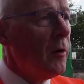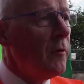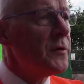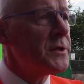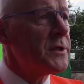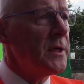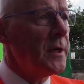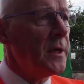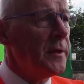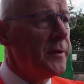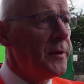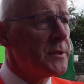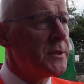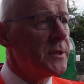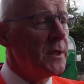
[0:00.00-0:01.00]
Obviously,
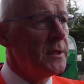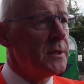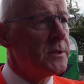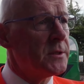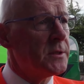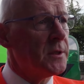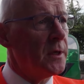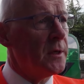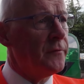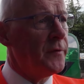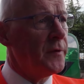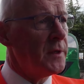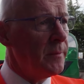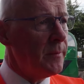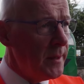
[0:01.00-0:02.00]
this is
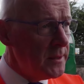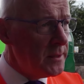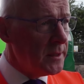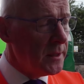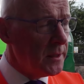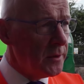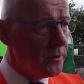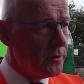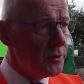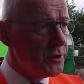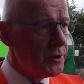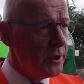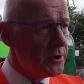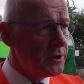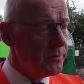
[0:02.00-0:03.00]
fundamentally a
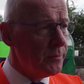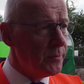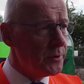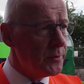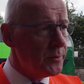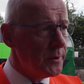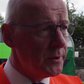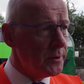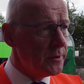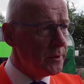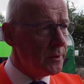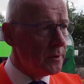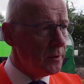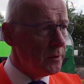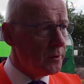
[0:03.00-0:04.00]
negotiation between
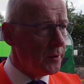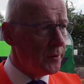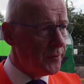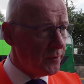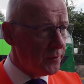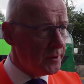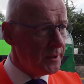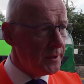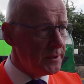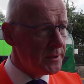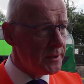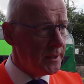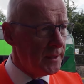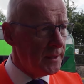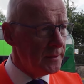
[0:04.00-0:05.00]
local
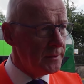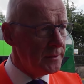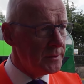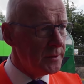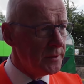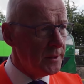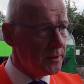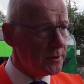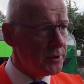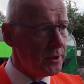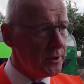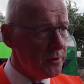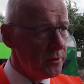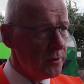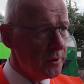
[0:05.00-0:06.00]
authorities and their
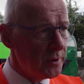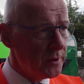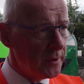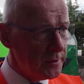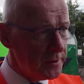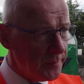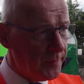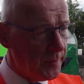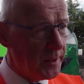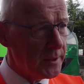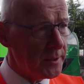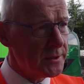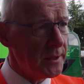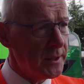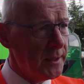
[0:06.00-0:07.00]
trade union
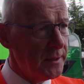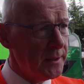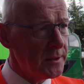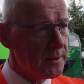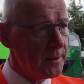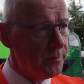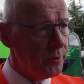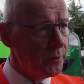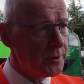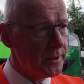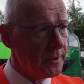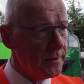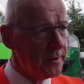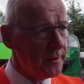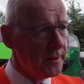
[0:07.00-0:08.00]
counterparts, and it's
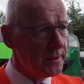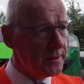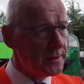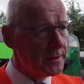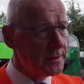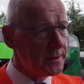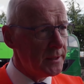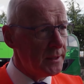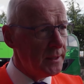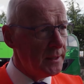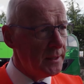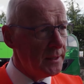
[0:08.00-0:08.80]
important that